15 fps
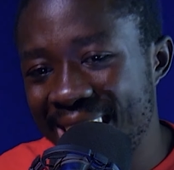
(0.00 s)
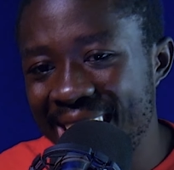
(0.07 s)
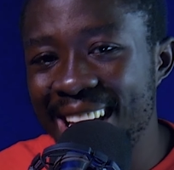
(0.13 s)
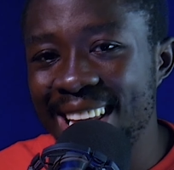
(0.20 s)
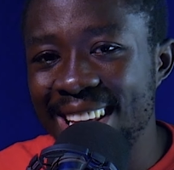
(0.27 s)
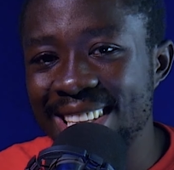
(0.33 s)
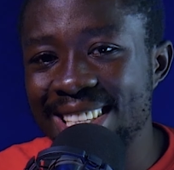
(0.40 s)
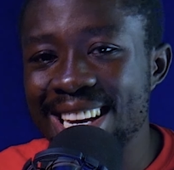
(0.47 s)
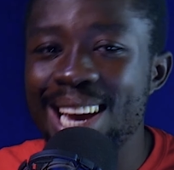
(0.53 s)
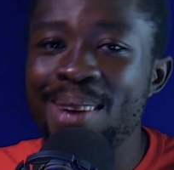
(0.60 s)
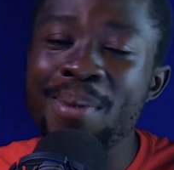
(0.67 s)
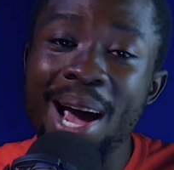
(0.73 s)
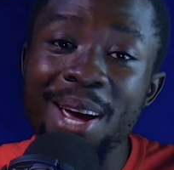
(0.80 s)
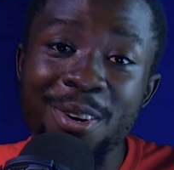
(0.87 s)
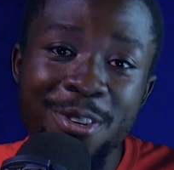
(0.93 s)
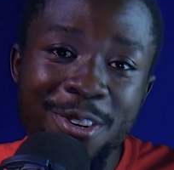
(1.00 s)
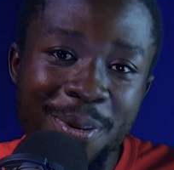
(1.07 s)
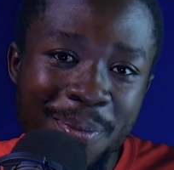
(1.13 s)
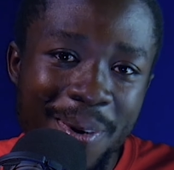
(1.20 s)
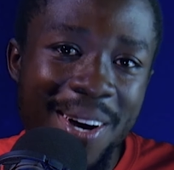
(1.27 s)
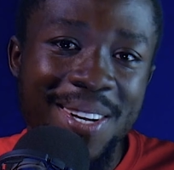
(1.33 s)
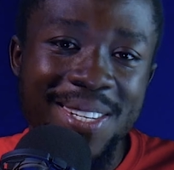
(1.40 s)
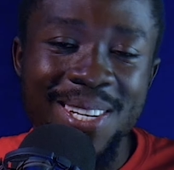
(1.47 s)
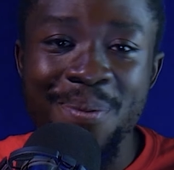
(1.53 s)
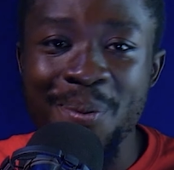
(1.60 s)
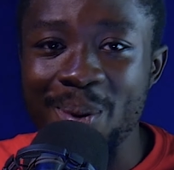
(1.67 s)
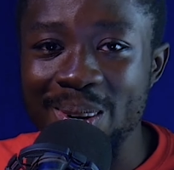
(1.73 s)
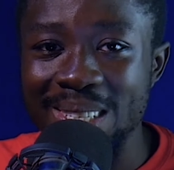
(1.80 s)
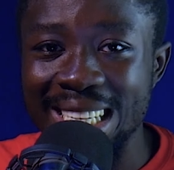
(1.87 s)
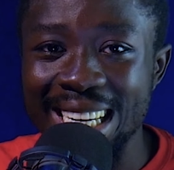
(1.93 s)
anytime I drop awesome
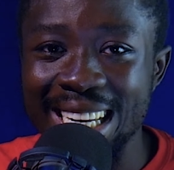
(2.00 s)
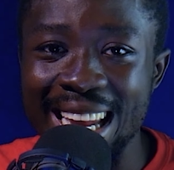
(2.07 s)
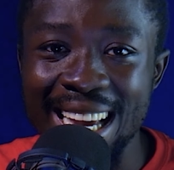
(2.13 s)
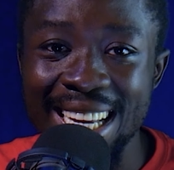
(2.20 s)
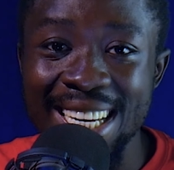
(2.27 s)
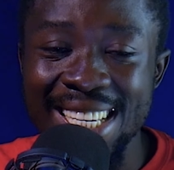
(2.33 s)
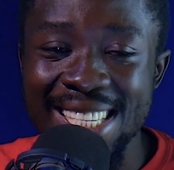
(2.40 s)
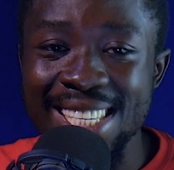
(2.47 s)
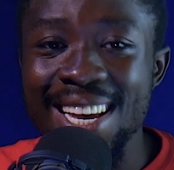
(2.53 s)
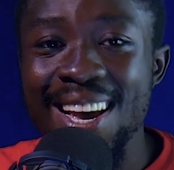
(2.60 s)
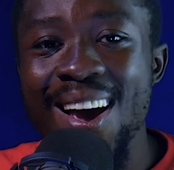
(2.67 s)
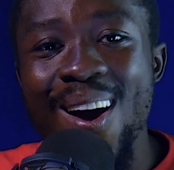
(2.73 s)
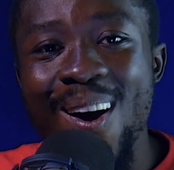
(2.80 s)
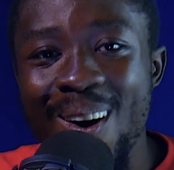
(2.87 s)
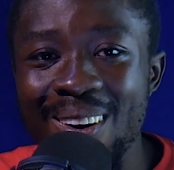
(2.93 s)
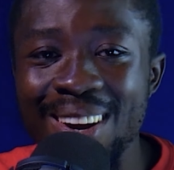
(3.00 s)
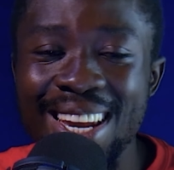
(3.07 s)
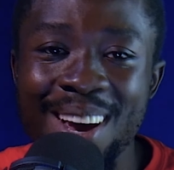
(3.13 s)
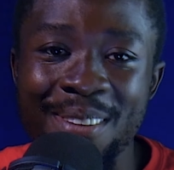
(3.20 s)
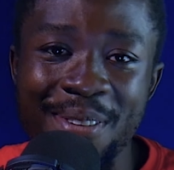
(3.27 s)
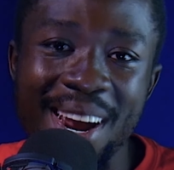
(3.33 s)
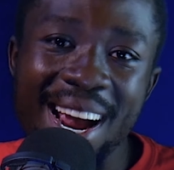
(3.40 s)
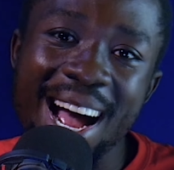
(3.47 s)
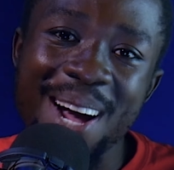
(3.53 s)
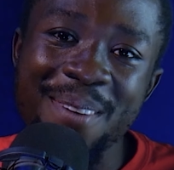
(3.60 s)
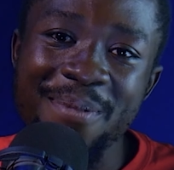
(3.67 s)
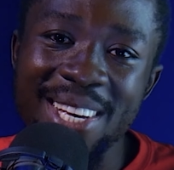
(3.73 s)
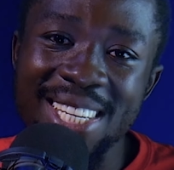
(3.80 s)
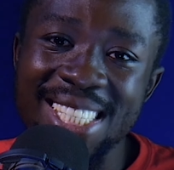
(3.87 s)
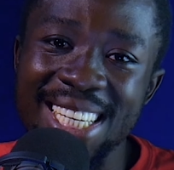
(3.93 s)
content like this on the Africa
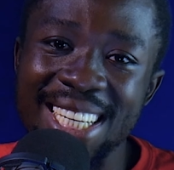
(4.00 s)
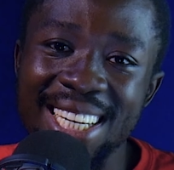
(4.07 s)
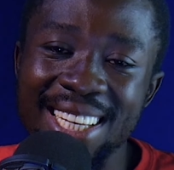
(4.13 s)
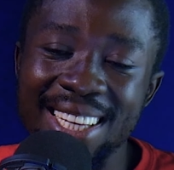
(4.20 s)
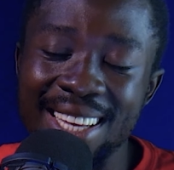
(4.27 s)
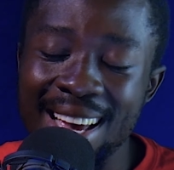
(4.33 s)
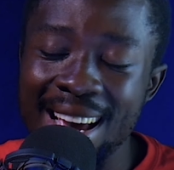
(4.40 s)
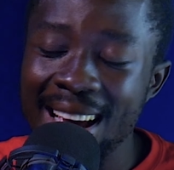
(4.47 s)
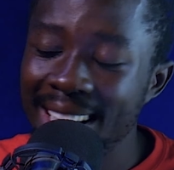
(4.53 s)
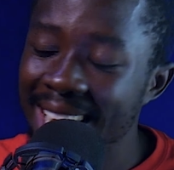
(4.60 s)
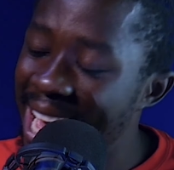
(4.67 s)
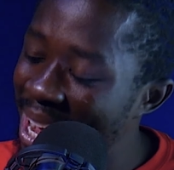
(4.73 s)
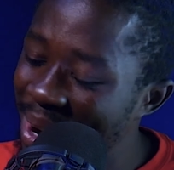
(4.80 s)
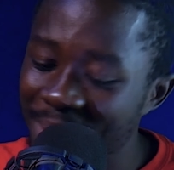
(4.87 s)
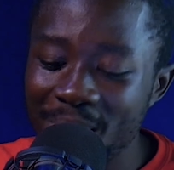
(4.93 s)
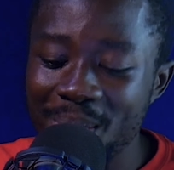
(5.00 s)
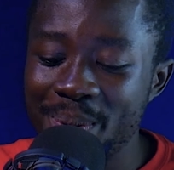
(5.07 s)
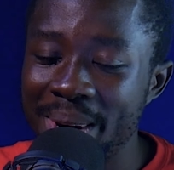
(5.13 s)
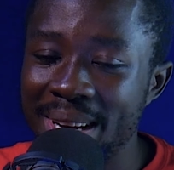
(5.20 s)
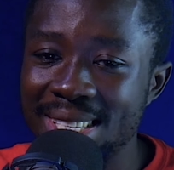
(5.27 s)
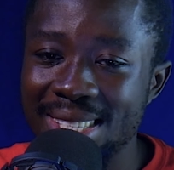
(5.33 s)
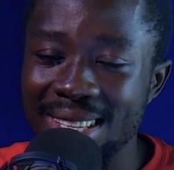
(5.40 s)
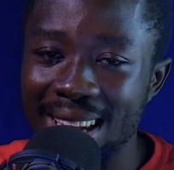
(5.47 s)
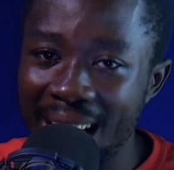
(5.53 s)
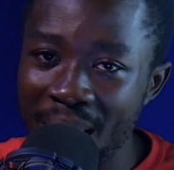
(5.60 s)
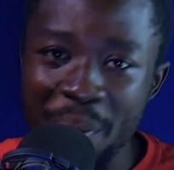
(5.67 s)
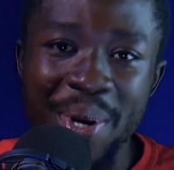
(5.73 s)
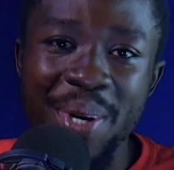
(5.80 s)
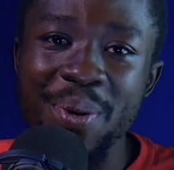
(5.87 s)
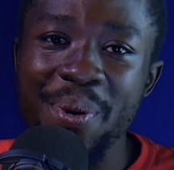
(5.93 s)
Amaze channel. And like always, like
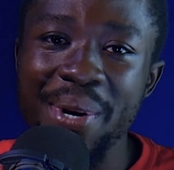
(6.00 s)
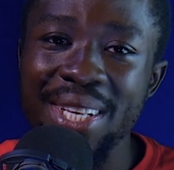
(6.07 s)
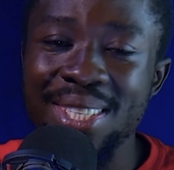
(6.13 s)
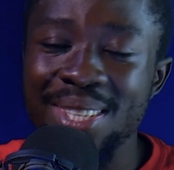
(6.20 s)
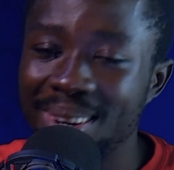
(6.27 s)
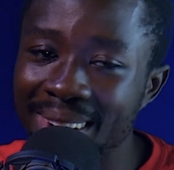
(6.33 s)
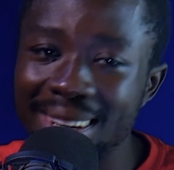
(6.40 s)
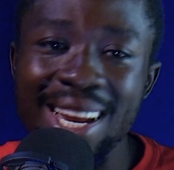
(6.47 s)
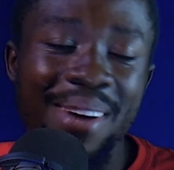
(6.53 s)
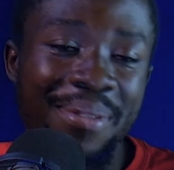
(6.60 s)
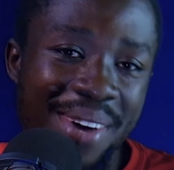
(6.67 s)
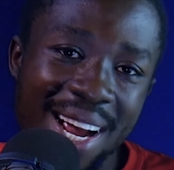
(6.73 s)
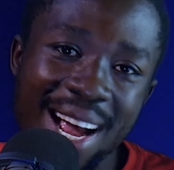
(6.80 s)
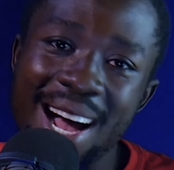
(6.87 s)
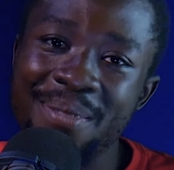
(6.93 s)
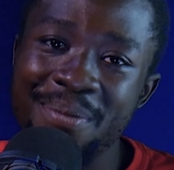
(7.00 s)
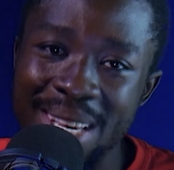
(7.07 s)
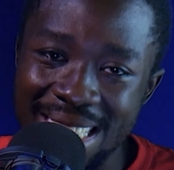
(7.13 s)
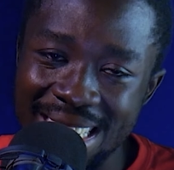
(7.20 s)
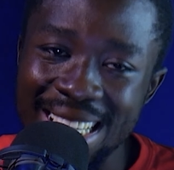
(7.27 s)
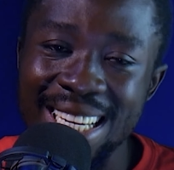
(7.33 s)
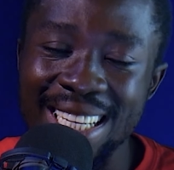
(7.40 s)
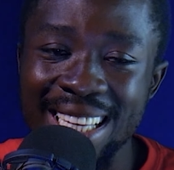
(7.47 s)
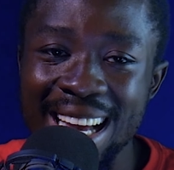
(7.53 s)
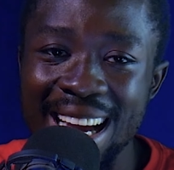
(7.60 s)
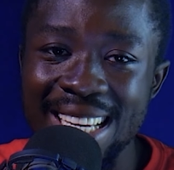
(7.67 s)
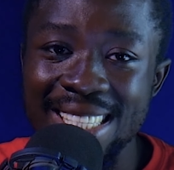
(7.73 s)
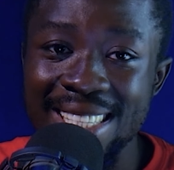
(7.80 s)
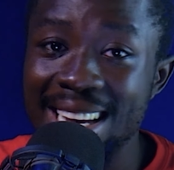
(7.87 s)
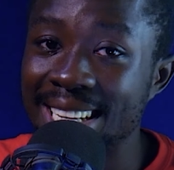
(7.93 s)
we do it on the Africa Amaze channel,
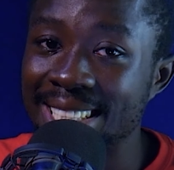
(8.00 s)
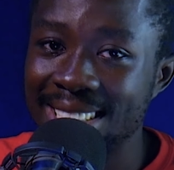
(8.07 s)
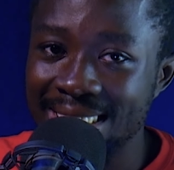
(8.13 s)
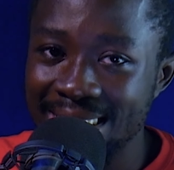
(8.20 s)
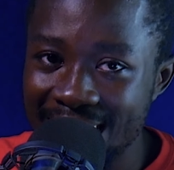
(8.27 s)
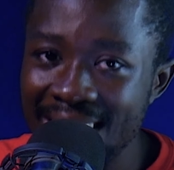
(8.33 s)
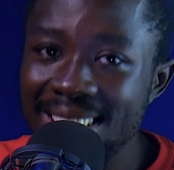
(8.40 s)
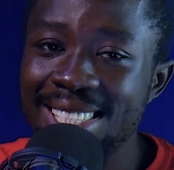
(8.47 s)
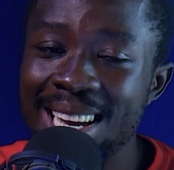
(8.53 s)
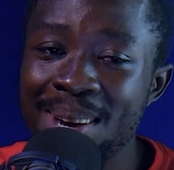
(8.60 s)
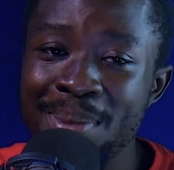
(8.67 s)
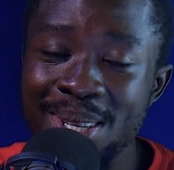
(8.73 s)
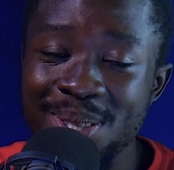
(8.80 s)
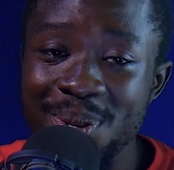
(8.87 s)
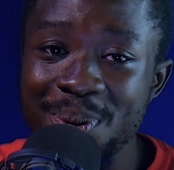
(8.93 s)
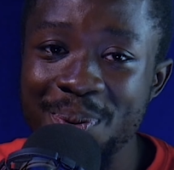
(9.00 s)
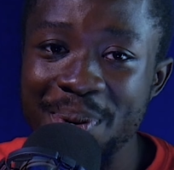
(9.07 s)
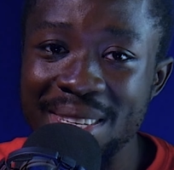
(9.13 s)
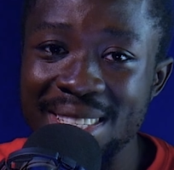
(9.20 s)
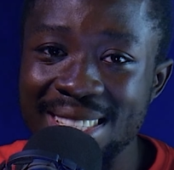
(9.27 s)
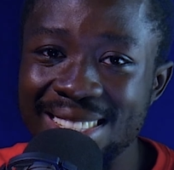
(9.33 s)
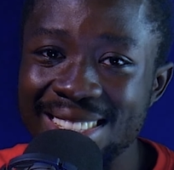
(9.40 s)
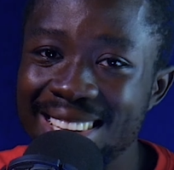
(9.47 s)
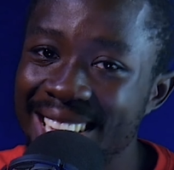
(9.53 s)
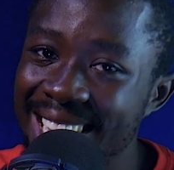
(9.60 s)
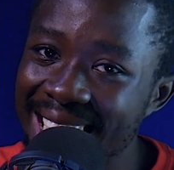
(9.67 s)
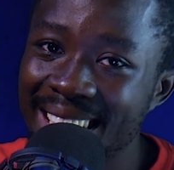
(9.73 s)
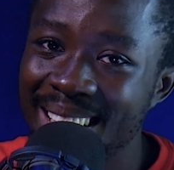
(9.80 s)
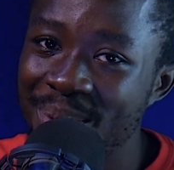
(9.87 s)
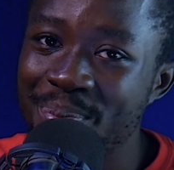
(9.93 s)
guys. Until next time, as always,
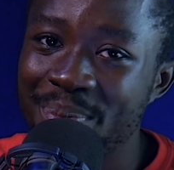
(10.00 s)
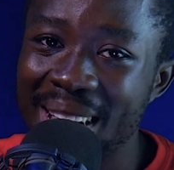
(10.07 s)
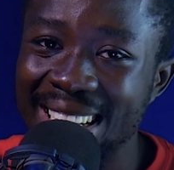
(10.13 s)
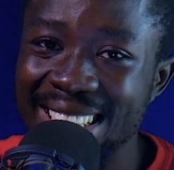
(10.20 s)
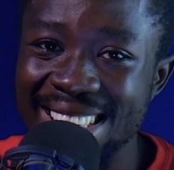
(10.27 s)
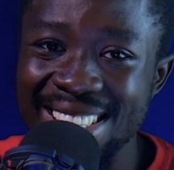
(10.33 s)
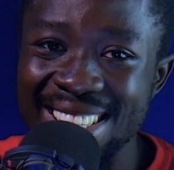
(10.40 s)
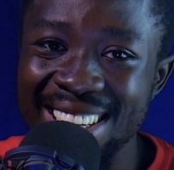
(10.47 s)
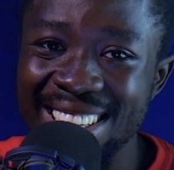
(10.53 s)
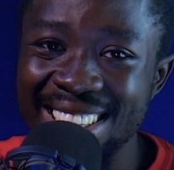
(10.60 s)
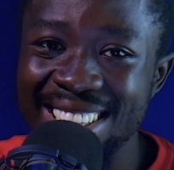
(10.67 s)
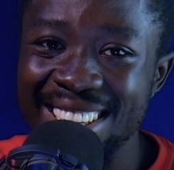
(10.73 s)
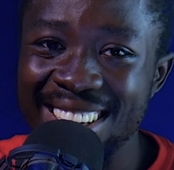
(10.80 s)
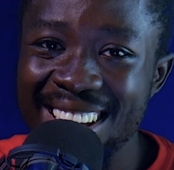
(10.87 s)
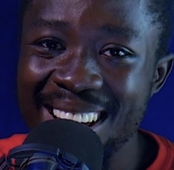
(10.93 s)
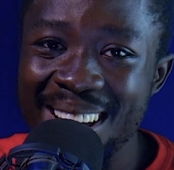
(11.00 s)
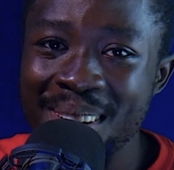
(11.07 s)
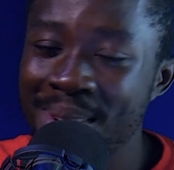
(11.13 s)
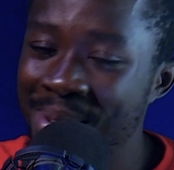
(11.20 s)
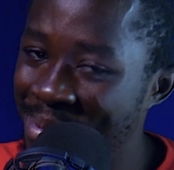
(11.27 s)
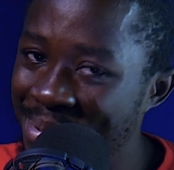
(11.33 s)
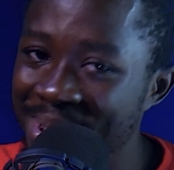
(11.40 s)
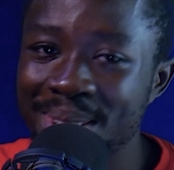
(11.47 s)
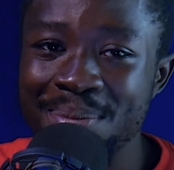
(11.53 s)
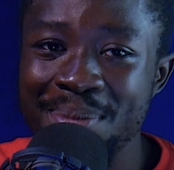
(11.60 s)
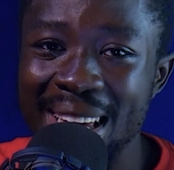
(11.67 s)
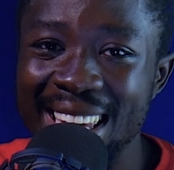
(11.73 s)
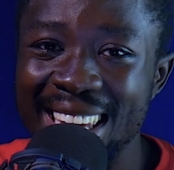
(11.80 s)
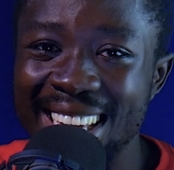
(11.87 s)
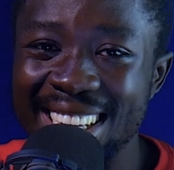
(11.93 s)
keep practicing
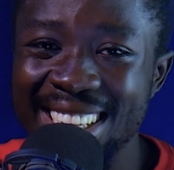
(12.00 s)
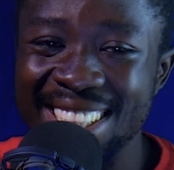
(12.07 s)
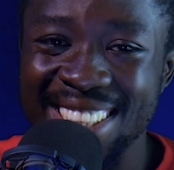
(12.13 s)
filmmaking.